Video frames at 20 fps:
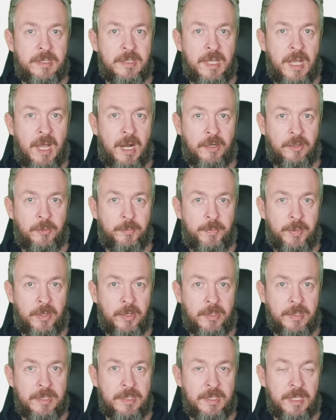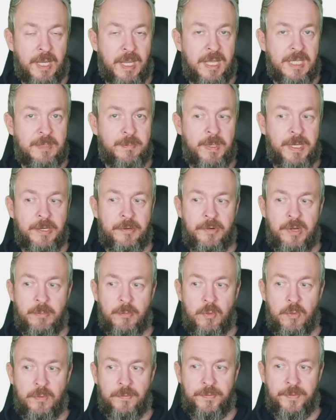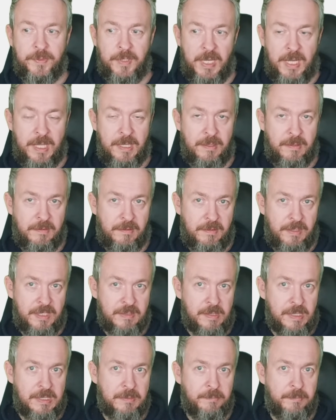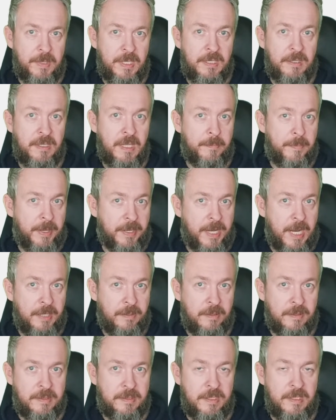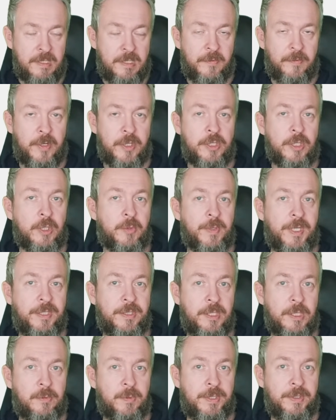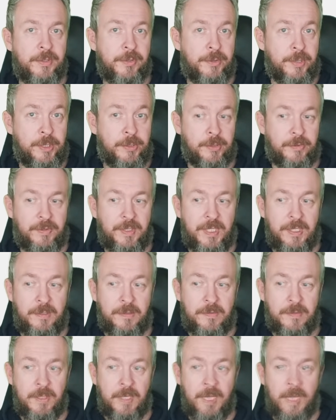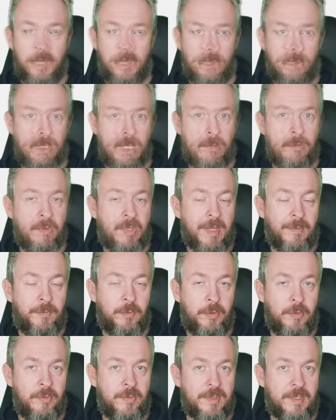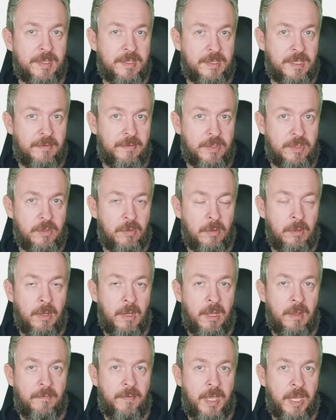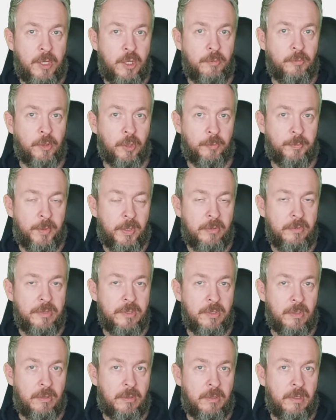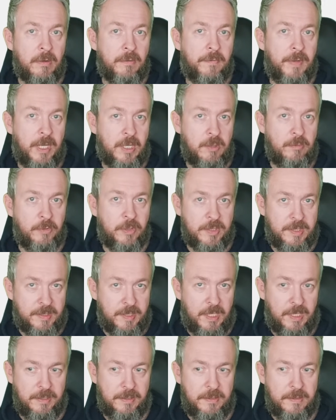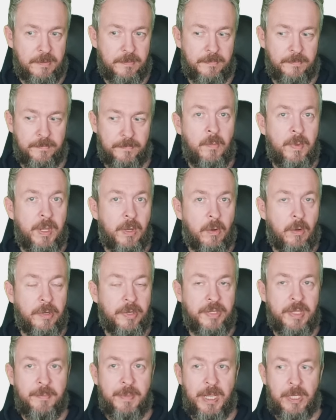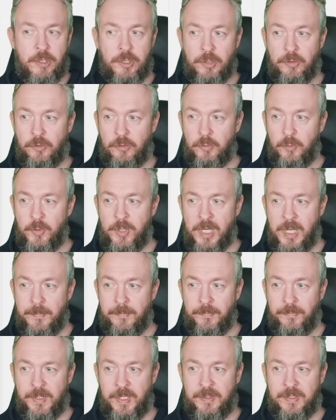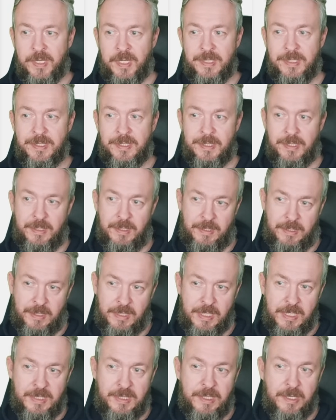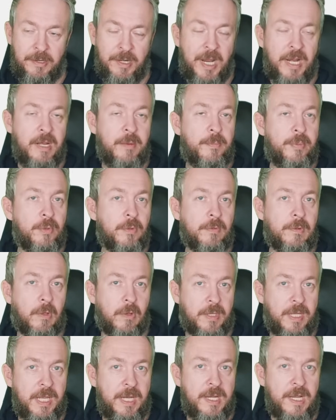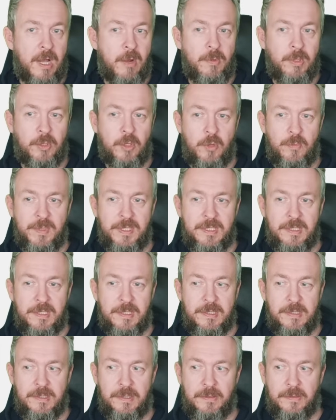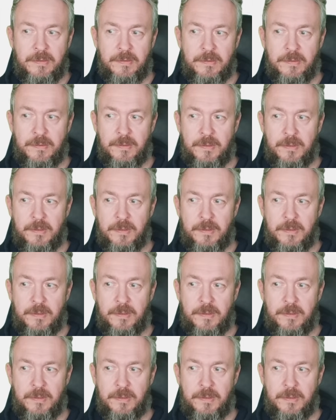start pause has been removed, and this has been deprecated since the version 2023.8. Now you have to use service call vacuum.pause or vacuum.start. We already mentioned Tuya, that has easier and improved login now with Home Assistant.